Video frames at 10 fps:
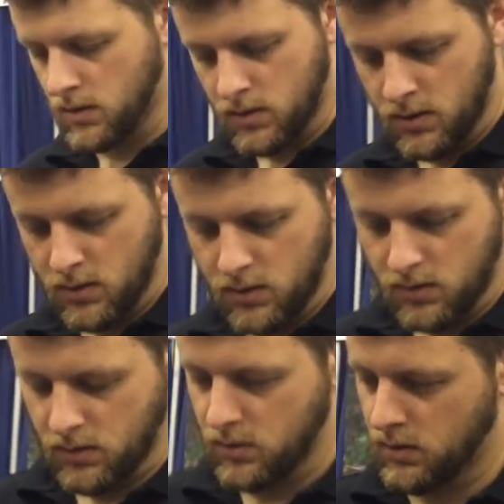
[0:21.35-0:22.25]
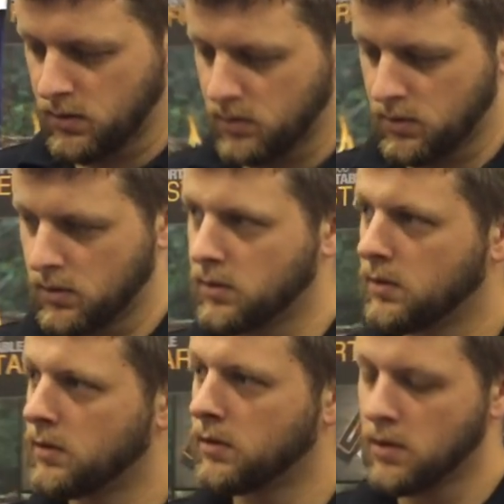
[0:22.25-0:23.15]
pretty pretty ingenious little
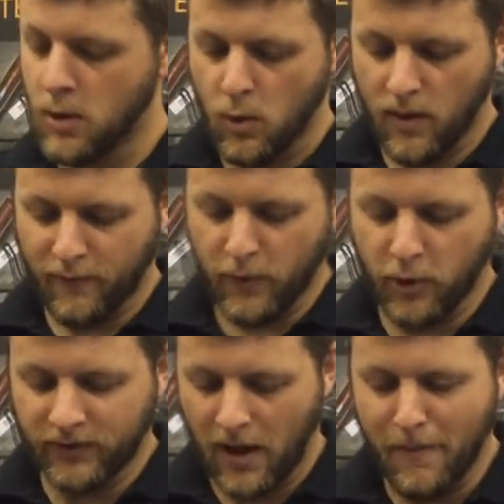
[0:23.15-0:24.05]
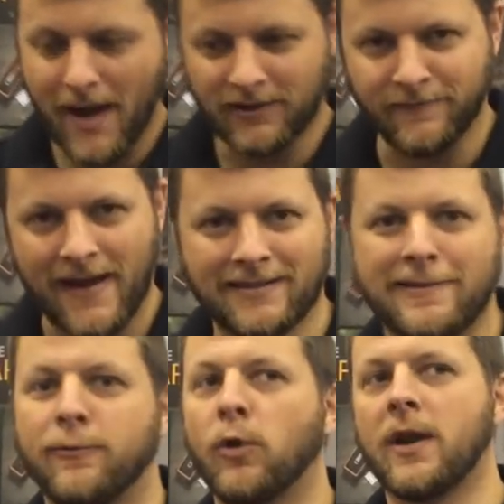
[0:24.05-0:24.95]
device you got. Well, everyone goes out and buys a fancy
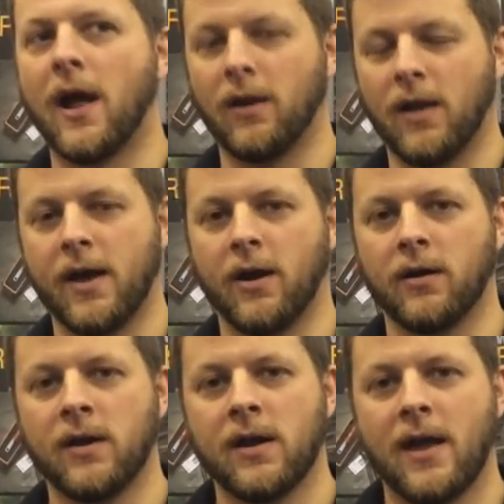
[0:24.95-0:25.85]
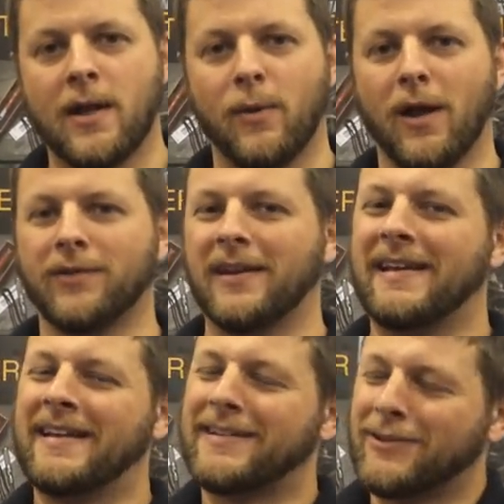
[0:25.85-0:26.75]
$40 lighter, and they realize that
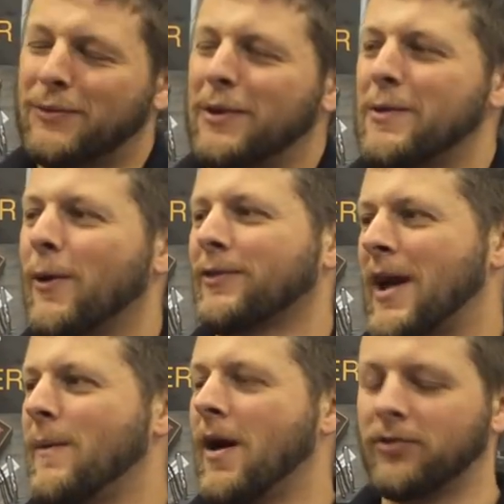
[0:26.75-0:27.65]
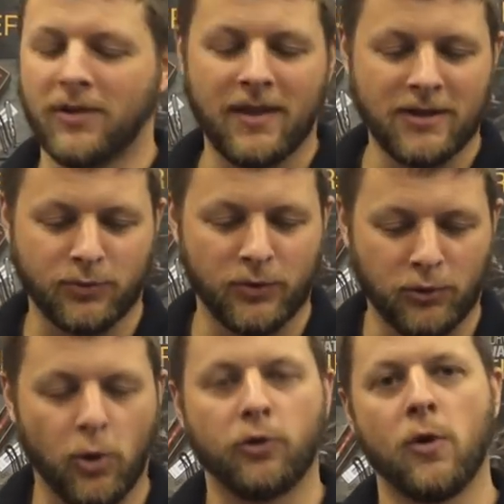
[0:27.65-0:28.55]
it doesn't really work that well, so then they just
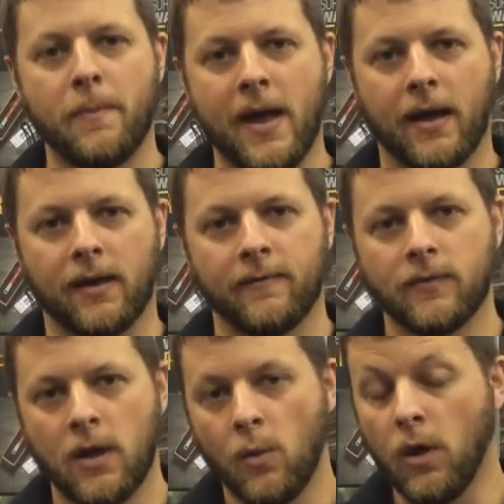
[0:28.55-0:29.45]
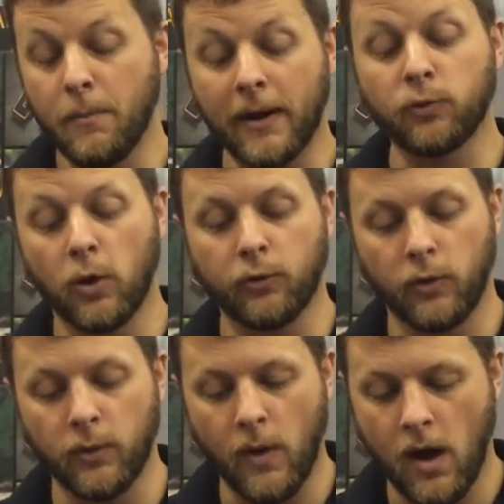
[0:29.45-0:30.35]
resort to a Bic. Well, Bics works
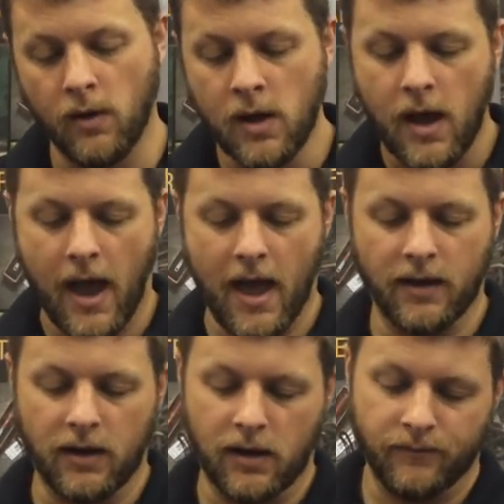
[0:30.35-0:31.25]
really well, and